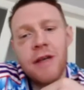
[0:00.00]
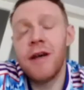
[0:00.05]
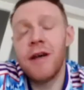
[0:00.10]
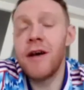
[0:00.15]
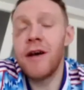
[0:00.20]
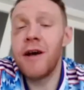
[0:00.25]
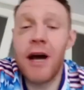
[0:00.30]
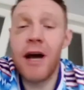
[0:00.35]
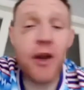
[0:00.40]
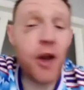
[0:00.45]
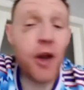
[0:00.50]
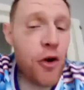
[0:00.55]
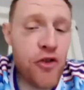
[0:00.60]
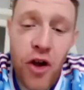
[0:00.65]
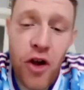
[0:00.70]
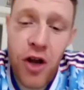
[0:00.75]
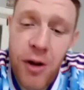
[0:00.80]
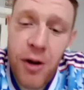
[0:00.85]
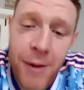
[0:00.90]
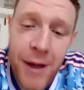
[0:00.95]
An Irish
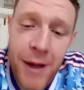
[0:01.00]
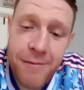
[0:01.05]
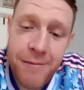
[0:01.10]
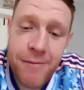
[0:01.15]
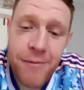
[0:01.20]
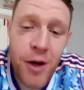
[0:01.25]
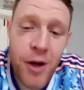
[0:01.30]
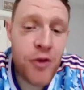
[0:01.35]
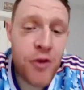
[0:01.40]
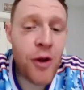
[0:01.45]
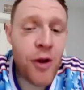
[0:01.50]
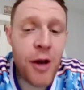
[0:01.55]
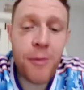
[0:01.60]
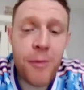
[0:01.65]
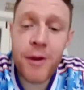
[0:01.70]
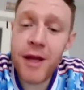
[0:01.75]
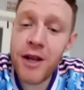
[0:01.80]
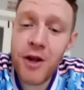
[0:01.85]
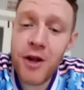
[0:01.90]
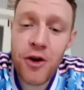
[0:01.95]
title, man. I just want to be
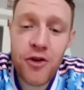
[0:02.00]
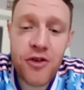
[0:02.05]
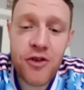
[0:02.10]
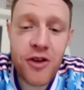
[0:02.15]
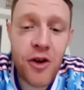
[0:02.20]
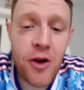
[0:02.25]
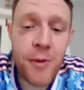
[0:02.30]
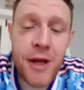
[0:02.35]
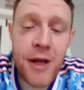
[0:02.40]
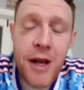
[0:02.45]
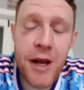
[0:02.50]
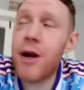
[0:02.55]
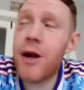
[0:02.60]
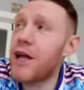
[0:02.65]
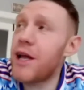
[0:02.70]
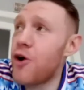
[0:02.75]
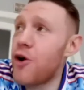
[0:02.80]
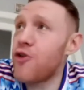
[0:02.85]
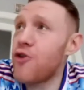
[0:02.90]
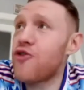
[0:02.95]
an Irish. You know what I mean? I want to
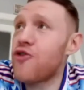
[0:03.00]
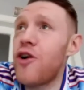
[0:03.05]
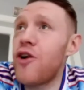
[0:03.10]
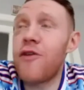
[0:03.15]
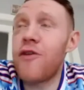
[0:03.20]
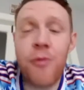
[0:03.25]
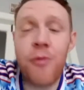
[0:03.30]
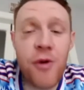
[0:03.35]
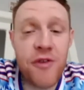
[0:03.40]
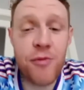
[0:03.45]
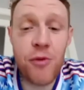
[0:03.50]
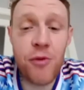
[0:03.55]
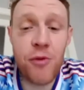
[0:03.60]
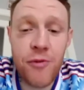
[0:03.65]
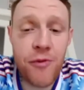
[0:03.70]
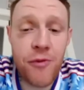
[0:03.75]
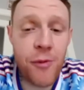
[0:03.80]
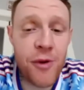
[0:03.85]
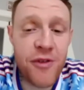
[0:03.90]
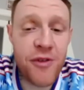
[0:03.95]
get an Irish title for
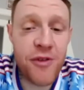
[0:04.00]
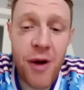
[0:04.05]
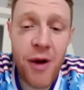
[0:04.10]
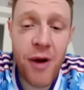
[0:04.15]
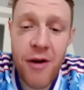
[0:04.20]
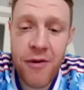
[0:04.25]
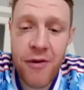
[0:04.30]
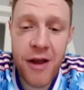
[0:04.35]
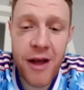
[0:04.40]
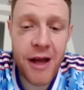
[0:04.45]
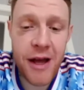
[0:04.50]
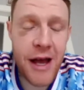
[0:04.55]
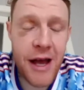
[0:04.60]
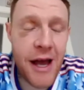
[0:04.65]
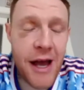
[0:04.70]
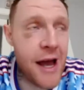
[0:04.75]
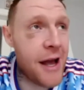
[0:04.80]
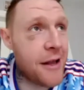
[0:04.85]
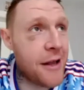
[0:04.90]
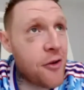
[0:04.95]
my small fella.
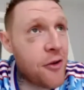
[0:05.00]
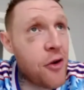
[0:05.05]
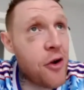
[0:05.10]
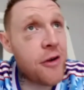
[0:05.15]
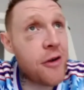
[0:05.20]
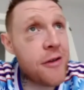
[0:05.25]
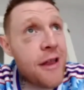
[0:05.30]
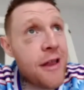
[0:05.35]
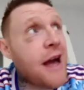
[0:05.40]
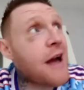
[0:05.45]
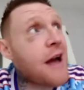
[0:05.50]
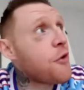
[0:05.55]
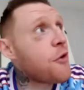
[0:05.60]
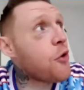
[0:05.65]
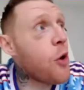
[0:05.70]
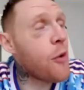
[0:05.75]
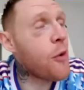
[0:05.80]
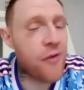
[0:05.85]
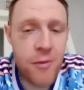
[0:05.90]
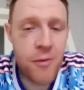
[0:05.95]
You know, to have it
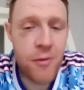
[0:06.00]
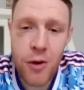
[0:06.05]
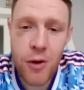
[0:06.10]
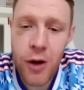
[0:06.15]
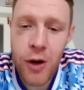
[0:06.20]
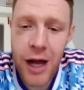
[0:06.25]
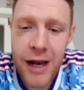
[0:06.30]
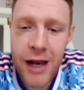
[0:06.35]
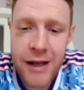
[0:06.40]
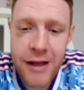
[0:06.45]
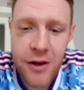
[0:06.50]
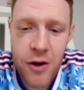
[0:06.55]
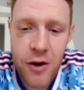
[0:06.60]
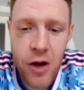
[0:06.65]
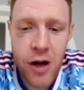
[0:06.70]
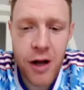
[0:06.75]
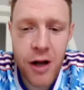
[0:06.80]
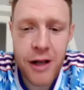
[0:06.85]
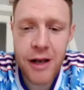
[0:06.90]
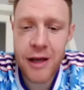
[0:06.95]
home for him to look at. You
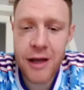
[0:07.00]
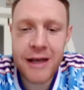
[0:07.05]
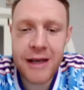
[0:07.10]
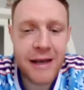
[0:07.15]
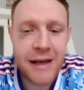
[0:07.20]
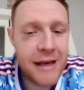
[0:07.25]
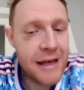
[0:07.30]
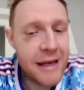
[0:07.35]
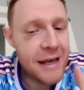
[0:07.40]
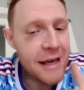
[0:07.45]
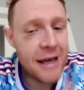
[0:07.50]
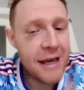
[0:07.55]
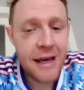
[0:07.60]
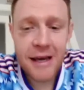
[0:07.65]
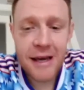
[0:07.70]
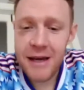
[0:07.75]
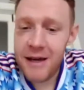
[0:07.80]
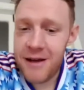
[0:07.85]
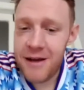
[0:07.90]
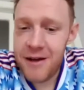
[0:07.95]
know, like
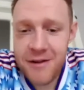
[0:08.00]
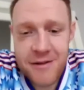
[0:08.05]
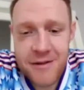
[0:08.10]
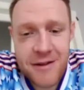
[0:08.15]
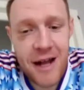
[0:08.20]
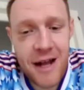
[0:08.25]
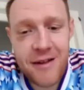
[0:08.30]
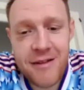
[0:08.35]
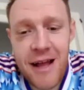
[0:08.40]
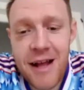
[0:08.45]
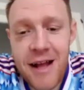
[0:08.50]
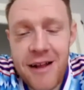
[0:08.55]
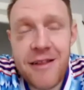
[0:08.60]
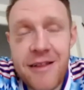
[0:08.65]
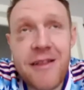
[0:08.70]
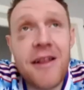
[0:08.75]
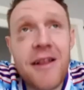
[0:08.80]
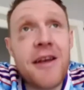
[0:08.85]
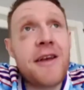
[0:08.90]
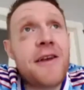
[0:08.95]
that.
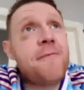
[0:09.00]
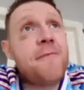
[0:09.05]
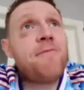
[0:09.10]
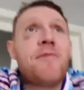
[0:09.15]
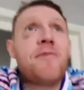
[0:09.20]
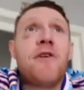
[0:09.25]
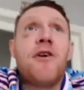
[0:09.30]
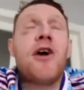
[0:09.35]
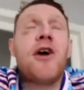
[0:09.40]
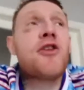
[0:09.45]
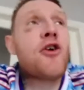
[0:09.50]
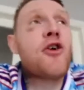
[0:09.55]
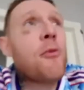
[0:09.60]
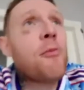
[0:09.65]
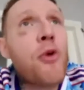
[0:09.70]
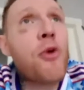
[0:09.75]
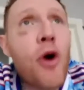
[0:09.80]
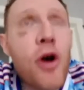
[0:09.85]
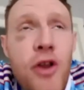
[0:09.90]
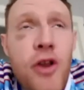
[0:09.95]
Like, I turned
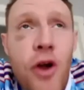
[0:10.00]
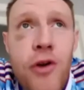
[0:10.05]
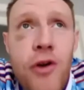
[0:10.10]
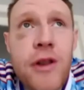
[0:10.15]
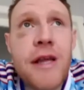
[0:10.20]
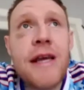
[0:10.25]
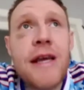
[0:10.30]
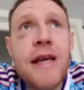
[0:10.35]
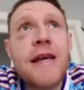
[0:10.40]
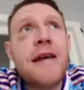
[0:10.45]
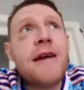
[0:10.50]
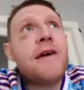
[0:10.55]
pro at 30.